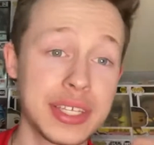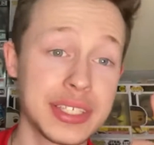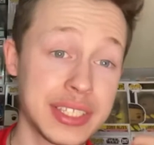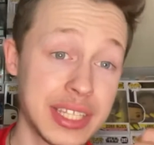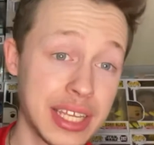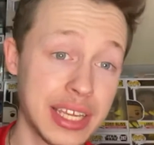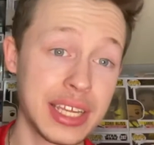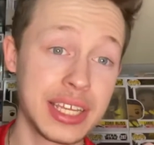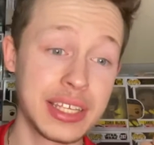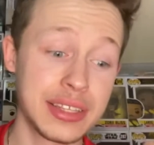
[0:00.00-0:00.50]

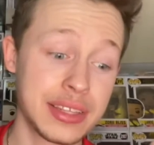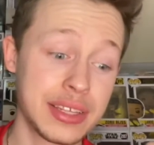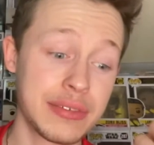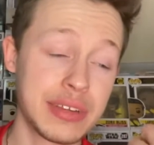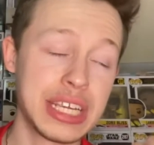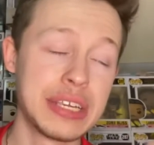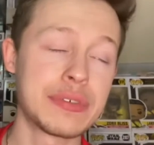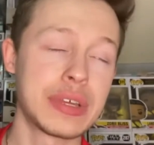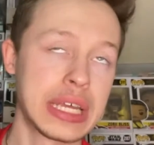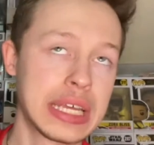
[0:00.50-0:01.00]
they're
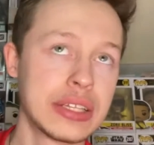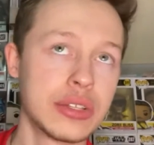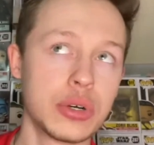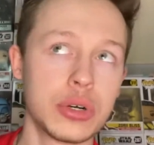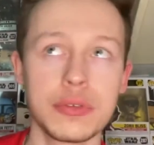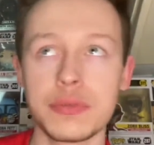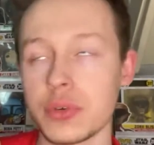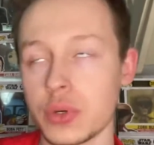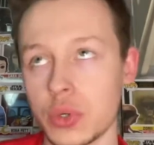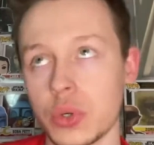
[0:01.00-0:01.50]
either in
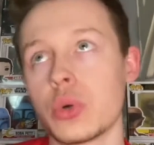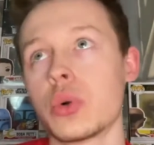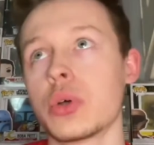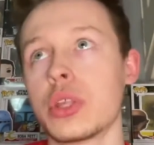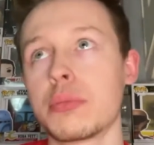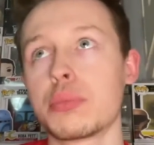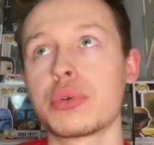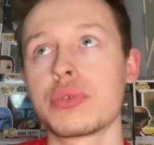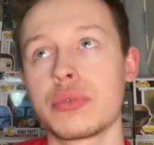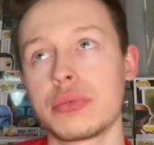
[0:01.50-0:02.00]
love or they're
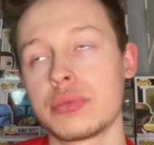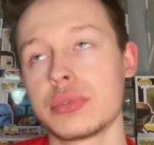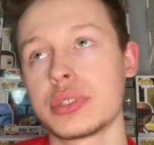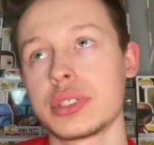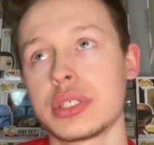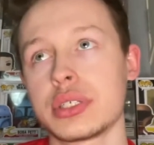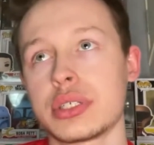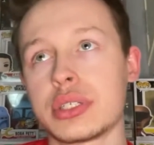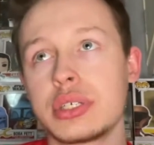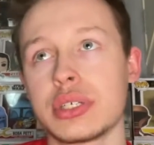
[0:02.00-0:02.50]
brother and
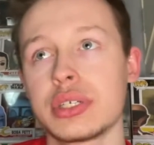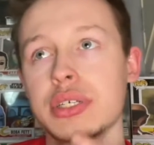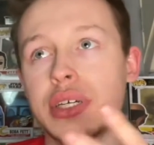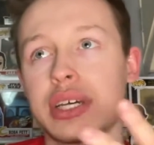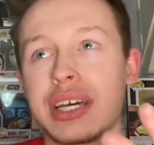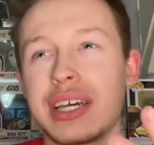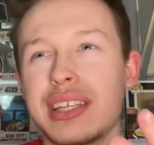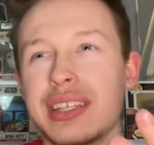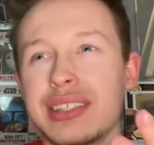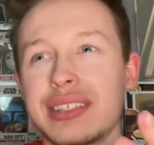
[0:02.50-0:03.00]
sister,
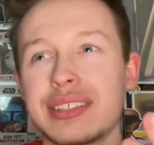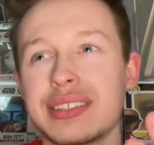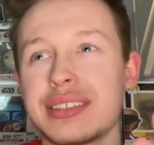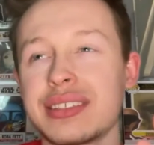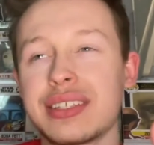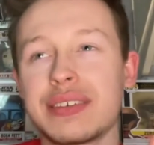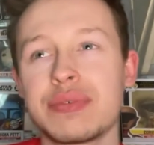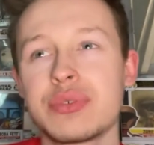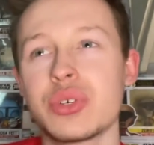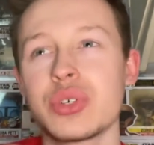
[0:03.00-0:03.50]
and
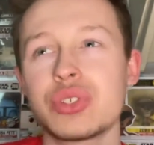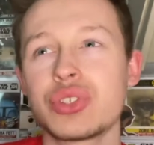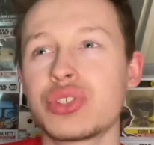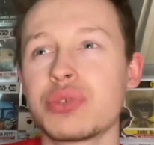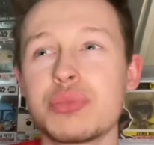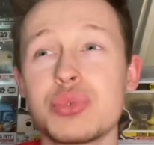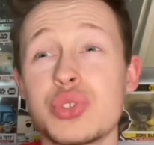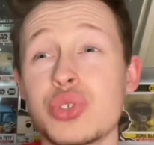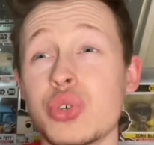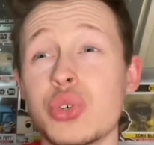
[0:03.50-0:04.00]
they've got some
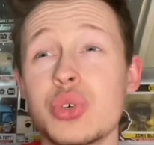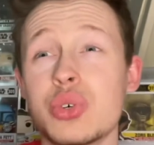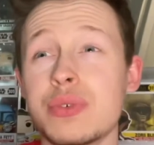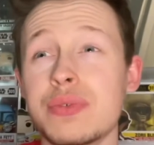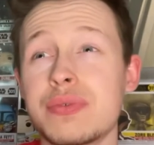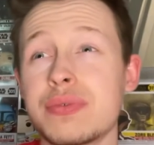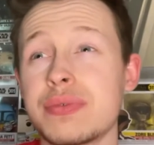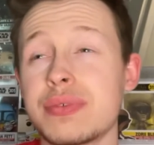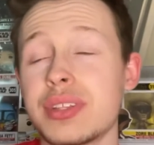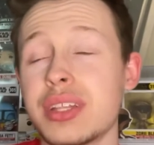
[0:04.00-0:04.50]
sort
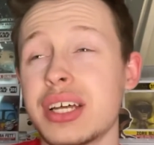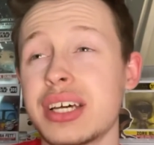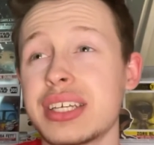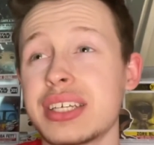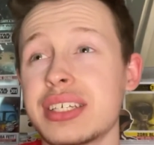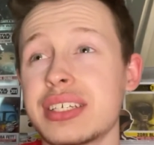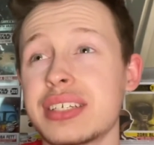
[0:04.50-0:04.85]
of